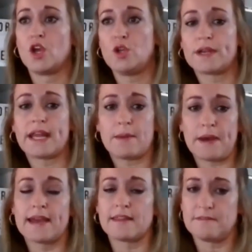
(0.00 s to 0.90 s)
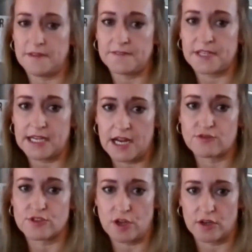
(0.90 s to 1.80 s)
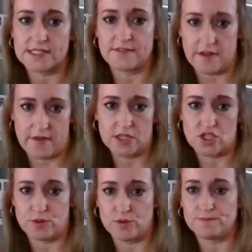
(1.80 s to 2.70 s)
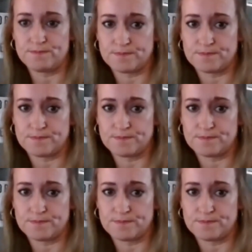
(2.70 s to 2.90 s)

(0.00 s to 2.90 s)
You are now paying them $1,500 if they're eligible